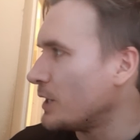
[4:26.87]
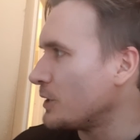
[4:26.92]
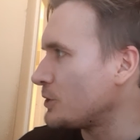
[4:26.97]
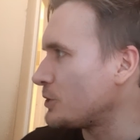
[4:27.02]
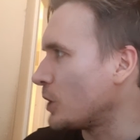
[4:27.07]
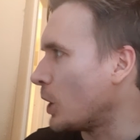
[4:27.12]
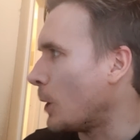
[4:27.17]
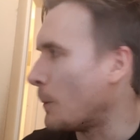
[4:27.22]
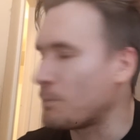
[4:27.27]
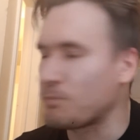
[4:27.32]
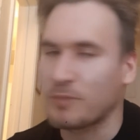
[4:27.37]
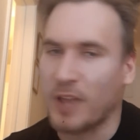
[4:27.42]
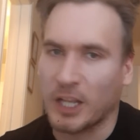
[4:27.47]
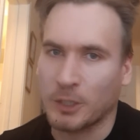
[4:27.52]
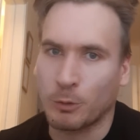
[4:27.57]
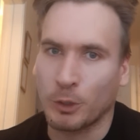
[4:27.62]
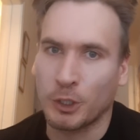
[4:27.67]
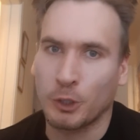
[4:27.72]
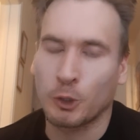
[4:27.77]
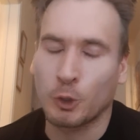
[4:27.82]
So
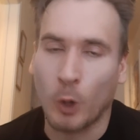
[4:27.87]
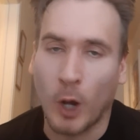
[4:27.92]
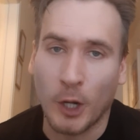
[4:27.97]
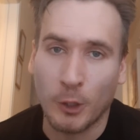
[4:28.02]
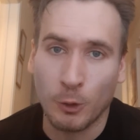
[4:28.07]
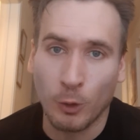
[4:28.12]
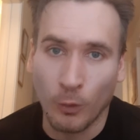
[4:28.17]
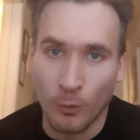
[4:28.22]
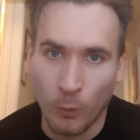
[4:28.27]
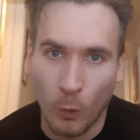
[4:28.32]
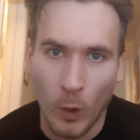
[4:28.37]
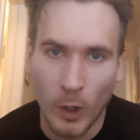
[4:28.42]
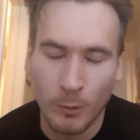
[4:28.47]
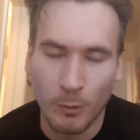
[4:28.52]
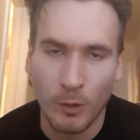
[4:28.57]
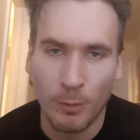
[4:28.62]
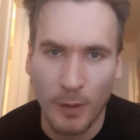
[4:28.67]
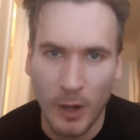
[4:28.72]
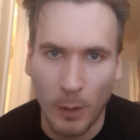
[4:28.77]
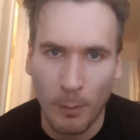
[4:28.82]
that's what you're trying to avoid
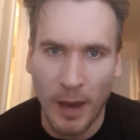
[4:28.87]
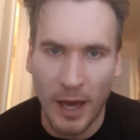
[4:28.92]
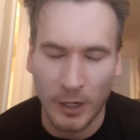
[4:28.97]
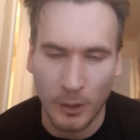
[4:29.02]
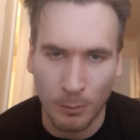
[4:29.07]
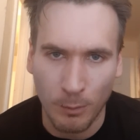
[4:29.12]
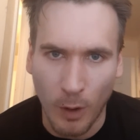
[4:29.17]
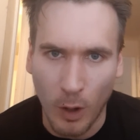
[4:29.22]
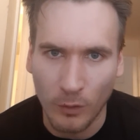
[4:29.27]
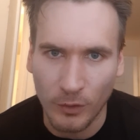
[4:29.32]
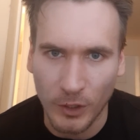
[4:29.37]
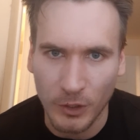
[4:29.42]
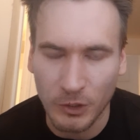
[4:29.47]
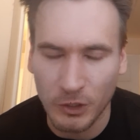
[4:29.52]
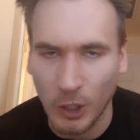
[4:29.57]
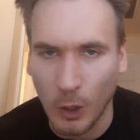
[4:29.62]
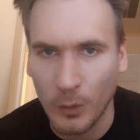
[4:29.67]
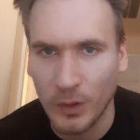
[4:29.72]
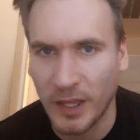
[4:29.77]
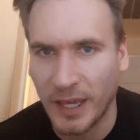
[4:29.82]
with male pattern baldness.
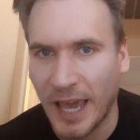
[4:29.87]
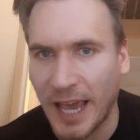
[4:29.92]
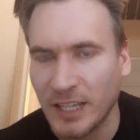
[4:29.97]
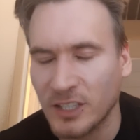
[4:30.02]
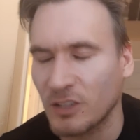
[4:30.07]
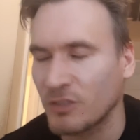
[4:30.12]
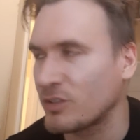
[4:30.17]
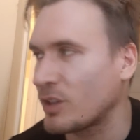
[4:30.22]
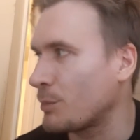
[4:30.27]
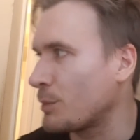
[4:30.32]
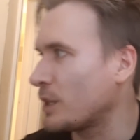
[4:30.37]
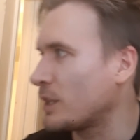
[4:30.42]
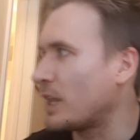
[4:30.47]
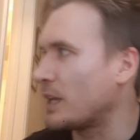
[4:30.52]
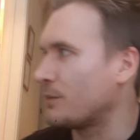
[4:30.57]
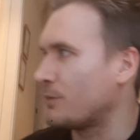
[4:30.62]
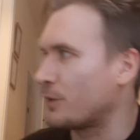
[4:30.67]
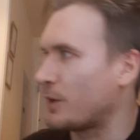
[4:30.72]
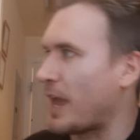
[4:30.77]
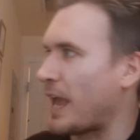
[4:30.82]
So in the case of something
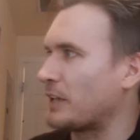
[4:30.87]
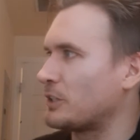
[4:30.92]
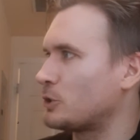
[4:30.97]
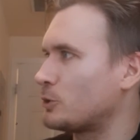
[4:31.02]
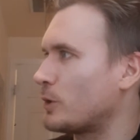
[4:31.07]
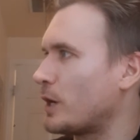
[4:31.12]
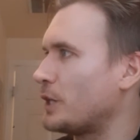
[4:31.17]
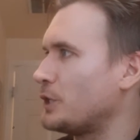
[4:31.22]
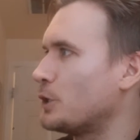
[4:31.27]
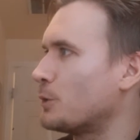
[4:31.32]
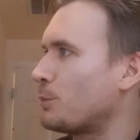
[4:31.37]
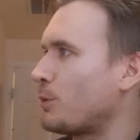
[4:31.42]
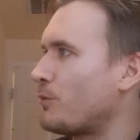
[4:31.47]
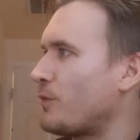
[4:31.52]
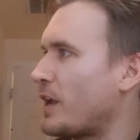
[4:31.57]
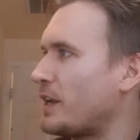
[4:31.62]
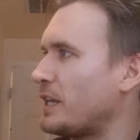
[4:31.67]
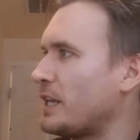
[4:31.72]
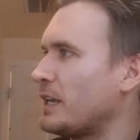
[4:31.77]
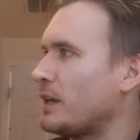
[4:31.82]
like finasteride, you're
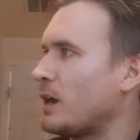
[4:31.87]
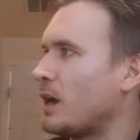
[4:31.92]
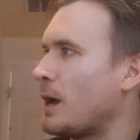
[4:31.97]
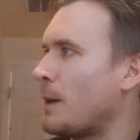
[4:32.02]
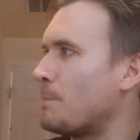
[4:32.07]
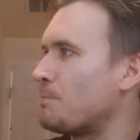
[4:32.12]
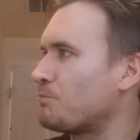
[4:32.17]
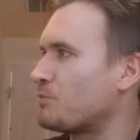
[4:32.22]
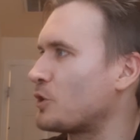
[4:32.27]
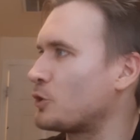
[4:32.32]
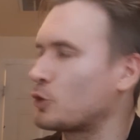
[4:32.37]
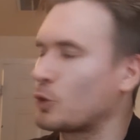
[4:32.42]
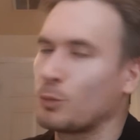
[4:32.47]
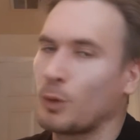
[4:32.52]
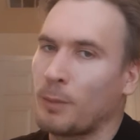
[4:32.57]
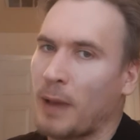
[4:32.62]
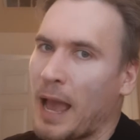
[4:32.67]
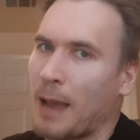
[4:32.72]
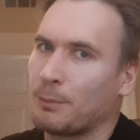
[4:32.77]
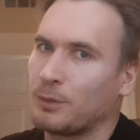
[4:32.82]
preventing um, the
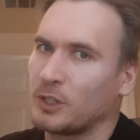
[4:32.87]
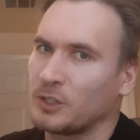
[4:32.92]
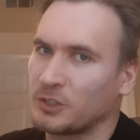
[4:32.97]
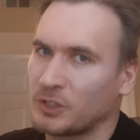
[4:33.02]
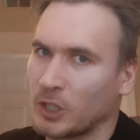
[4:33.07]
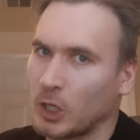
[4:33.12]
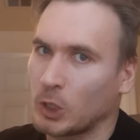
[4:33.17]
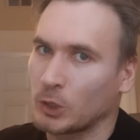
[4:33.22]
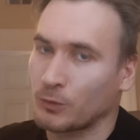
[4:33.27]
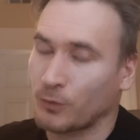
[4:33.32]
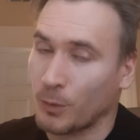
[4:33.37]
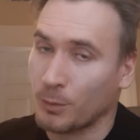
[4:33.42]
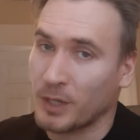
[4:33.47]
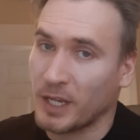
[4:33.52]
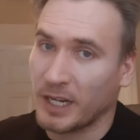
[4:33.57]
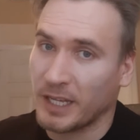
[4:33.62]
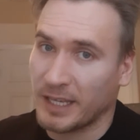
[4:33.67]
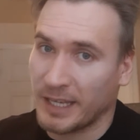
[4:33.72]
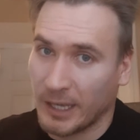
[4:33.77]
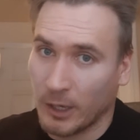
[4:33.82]
dermal papilla cells cells from
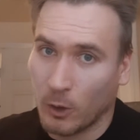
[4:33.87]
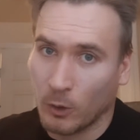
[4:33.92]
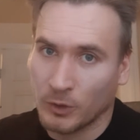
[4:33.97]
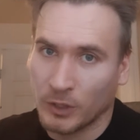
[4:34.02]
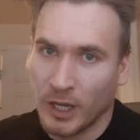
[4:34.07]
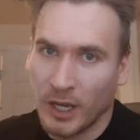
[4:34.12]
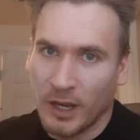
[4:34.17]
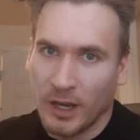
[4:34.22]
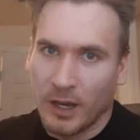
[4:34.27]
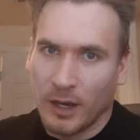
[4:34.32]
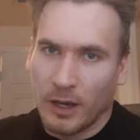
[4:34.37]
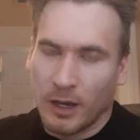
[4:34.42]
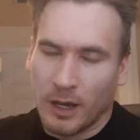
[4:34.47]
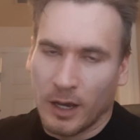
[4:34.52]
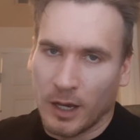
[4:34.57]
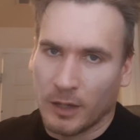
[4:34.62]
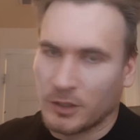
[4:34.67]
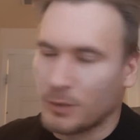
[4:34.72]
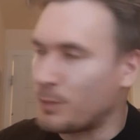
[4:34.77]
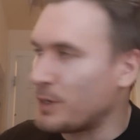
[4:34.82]
getting killed
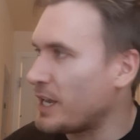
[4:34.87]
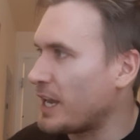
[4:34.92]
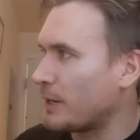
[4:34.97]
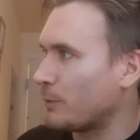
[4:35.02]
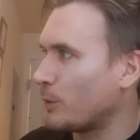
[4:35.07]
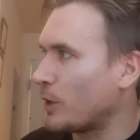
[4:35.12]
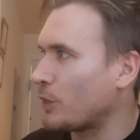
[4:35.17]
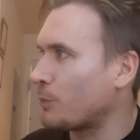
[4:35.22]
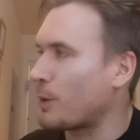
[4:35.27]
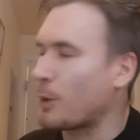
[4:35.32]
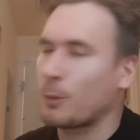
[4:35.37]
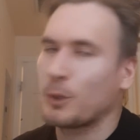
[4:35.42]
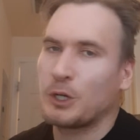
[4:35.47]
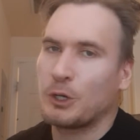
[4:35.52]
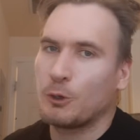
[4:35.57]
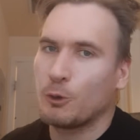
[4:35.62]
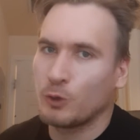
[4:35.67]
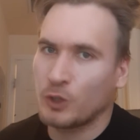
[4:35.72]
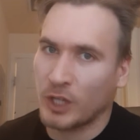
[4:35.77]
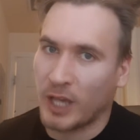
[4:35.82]
uh, to begin with. But when
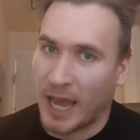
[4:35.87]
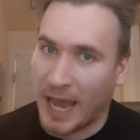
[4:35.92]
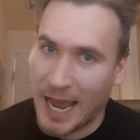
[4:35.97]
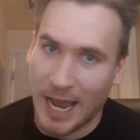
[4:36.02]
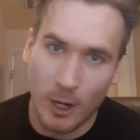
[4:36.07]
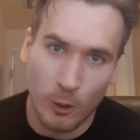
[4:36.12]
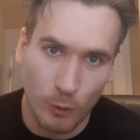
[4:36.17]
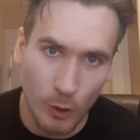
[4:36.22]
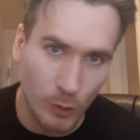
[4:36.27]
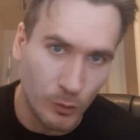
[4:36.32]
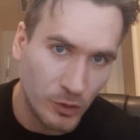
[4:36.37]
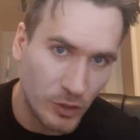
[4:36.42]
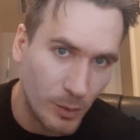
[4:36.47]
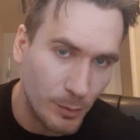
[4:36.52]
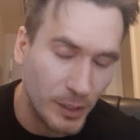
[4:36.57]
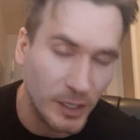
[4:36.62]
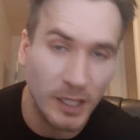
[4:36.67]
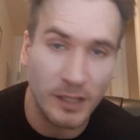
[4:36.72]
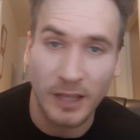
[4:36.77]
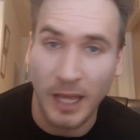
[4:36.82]
you're using a hair growth
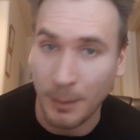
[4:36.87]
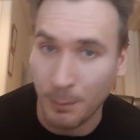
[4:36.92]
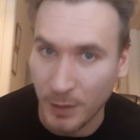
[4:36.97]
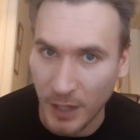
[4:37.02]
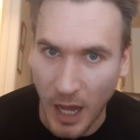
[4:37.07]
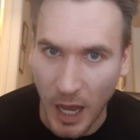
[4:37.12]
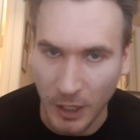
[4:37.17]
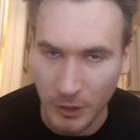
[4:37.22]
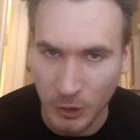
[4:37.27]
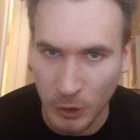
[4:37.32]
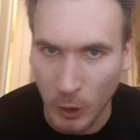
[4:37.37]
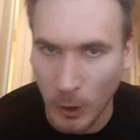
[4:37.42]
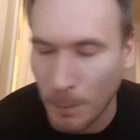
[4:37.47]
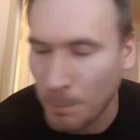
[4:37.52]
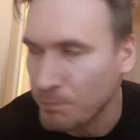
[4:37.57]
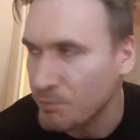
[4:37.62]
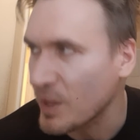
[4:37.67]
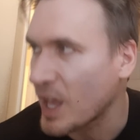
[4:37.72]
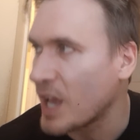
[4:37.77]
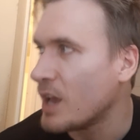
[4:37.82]
stimulant like
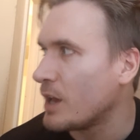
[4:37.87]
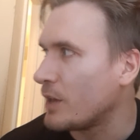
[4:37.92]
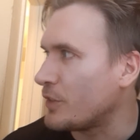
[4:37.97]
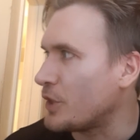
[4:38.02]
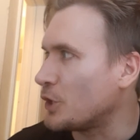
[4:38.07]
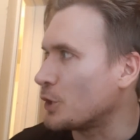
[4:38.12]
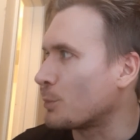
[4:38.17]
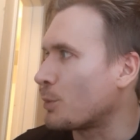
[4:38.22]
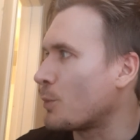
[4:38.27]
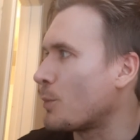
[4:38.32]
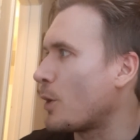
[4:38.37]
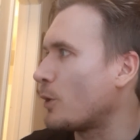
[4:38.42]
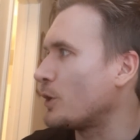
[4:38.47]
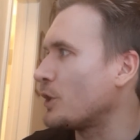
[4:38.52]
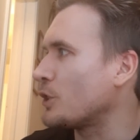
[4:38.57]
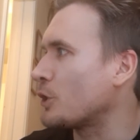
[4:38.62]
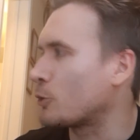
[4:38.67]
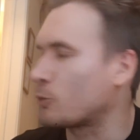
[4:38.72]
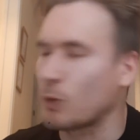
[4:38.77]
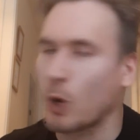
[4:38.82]
minoxidil, then you're
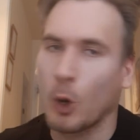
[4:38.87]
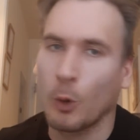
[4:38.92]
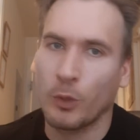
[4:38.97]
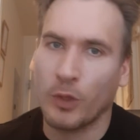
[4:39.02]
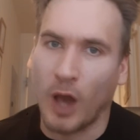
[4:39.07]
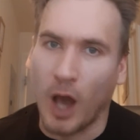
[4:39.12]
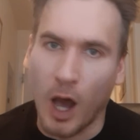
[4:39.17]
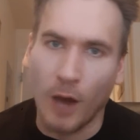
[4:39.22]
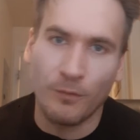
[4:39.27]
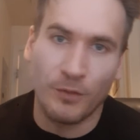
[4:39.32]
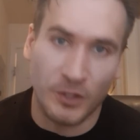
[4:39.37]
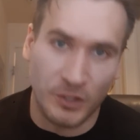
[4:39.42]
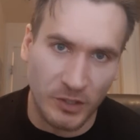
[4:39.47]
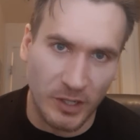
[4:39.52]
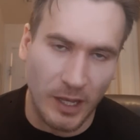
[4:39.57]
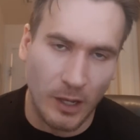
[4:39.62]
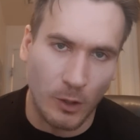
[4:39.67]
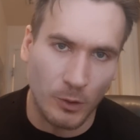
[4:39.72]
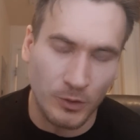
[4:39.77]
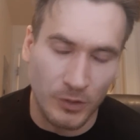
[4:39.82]
promoting the growth of the
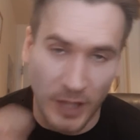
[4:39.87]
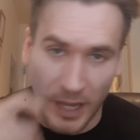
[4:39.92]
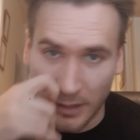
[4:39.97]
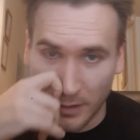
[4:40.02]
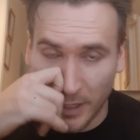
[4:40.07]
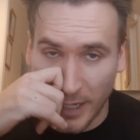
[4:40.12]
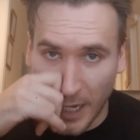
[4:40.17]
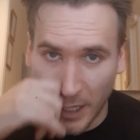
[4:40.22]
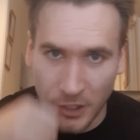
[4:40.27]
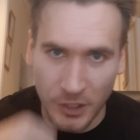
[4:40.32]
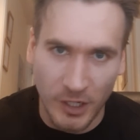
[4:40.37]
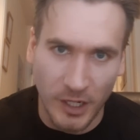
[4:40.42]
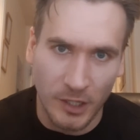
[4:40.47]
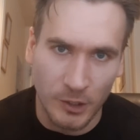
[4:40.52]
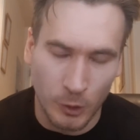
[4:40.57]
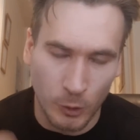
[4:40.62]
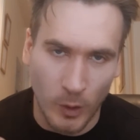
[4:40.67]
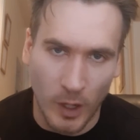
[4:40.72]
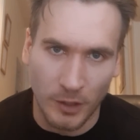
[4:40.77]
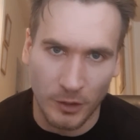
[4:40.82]
cells that DHT
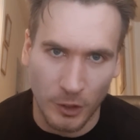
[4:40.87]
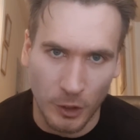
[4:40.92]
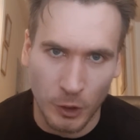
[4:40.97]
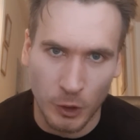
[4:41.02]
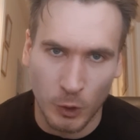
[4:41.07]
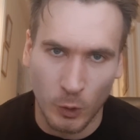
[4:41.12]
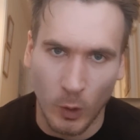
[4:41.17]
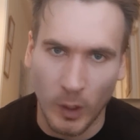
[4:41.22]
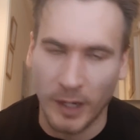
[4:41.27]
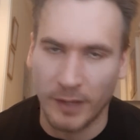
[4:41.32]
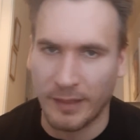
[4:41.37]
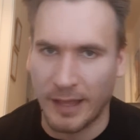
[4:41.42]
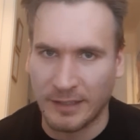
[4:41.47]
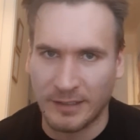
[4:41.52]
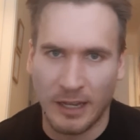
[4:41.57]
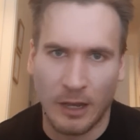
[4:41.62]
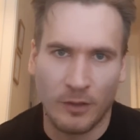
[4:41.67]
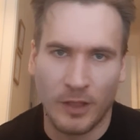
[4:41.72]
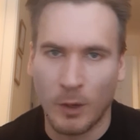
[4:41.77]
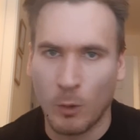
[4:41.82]
is trying to destroy. And
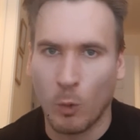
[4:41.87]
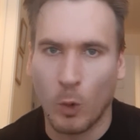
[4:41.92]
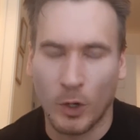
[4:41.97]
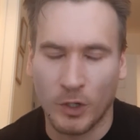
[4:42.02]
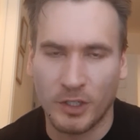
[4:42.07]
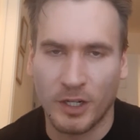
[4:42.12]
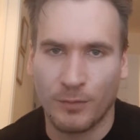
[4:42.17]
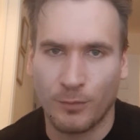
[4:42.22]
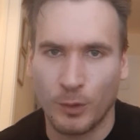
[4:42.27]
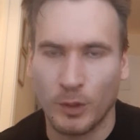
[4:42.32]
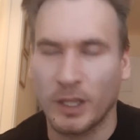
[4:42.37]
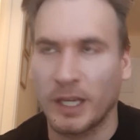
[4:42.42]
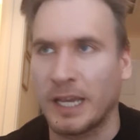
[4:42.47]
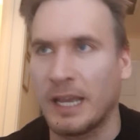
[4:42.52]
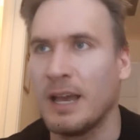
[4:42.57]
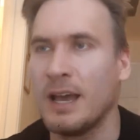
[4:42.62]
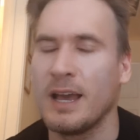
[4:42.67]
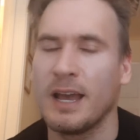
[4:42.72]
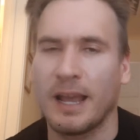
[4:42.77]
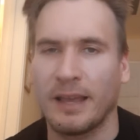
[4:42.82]
that's how they work differently.